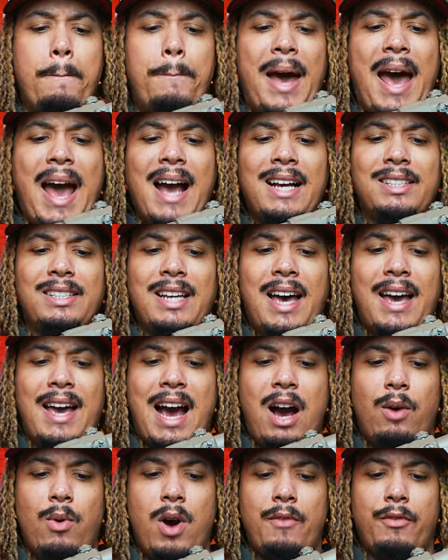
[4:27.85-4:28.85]
back sight,
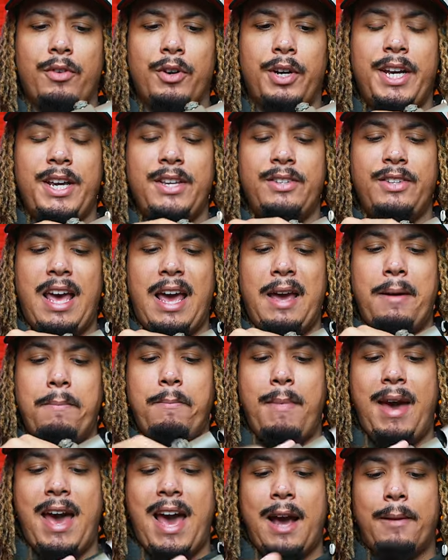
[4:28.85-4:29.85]
however, is a
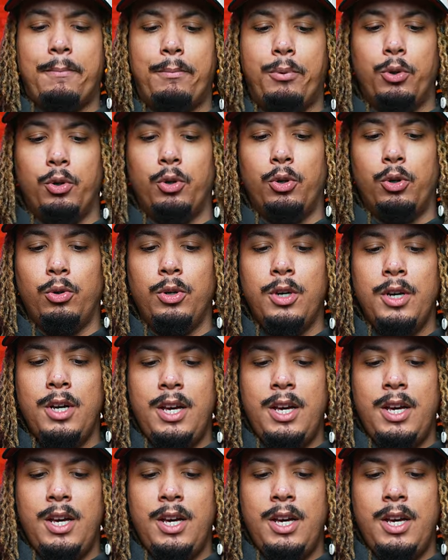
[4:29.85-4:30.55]
Magpul,